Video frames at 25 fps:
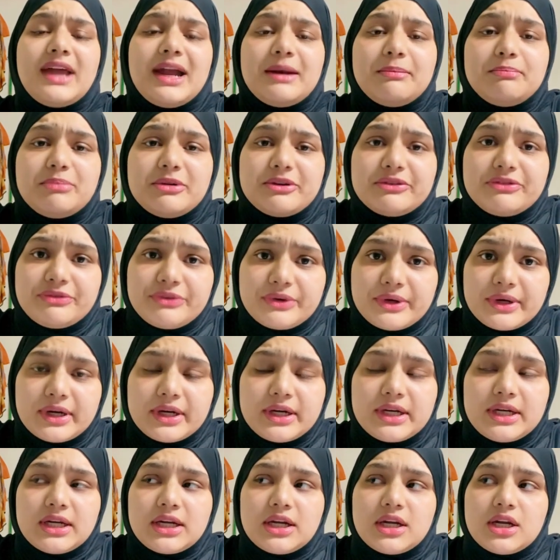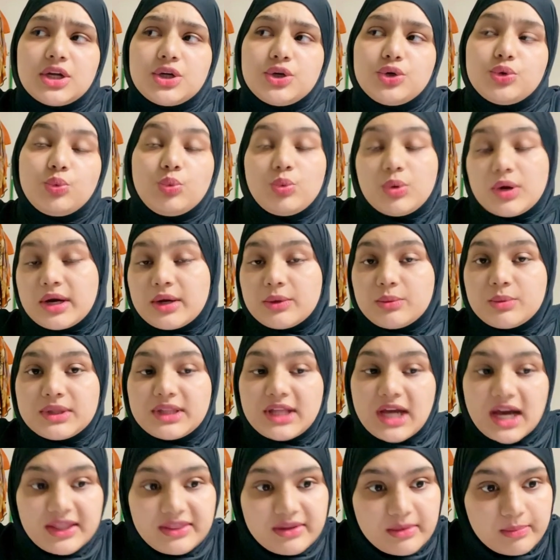preferred to work with
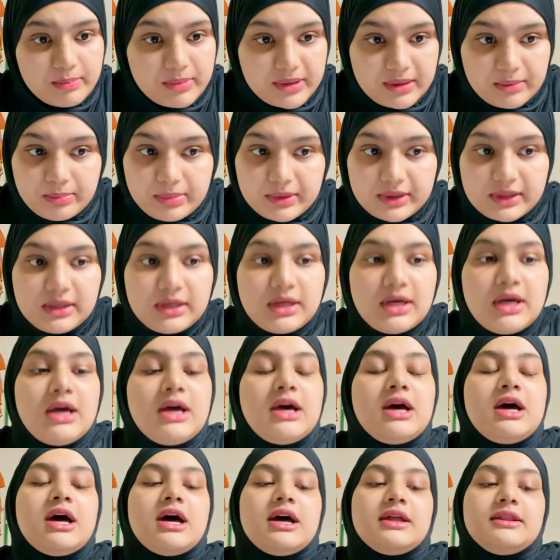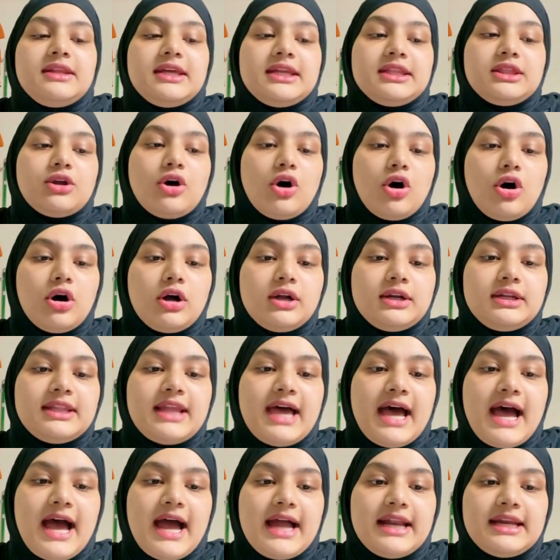other people. They thought
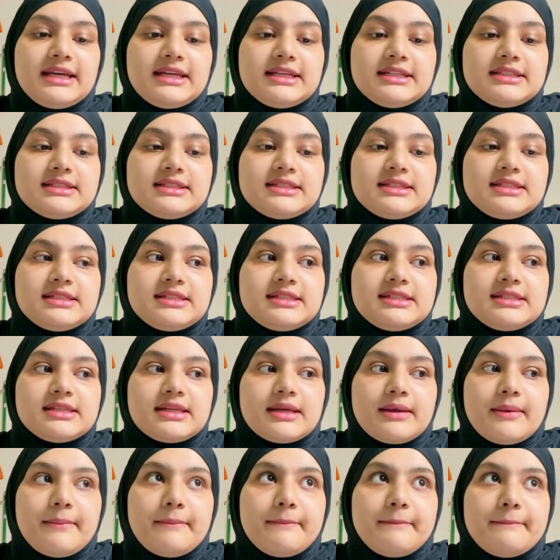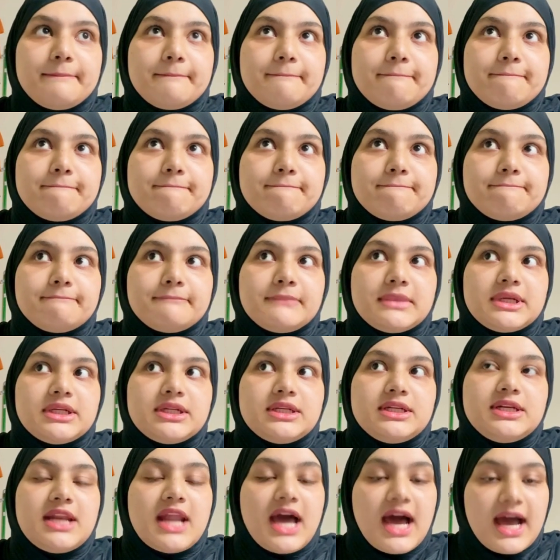that it's
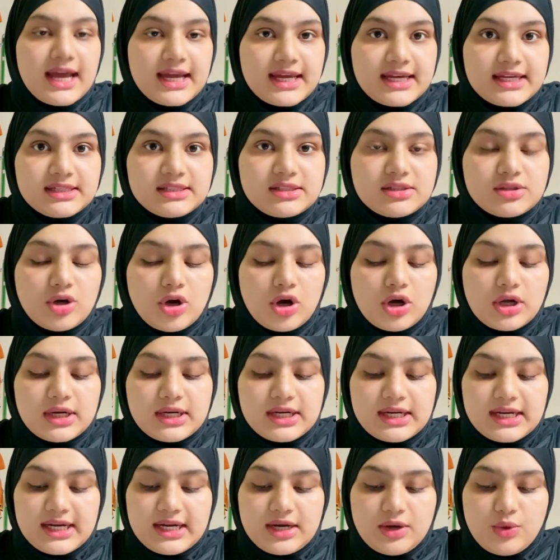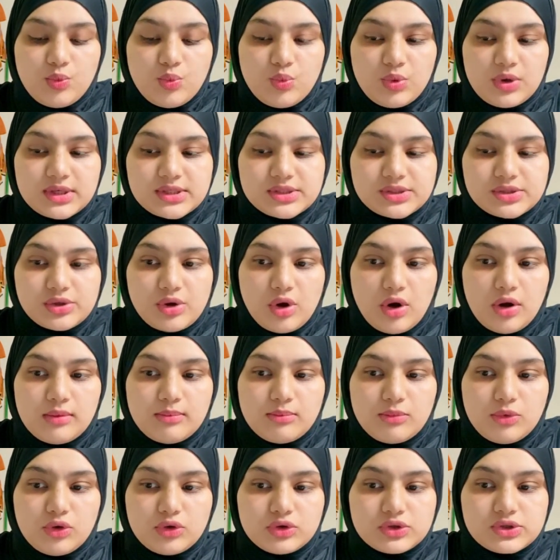nice or it was
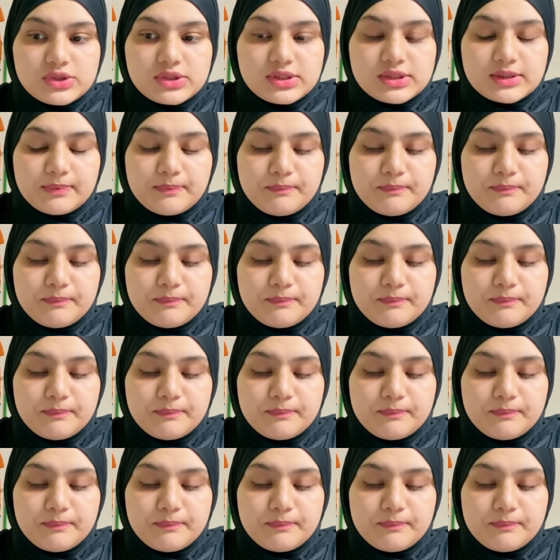almost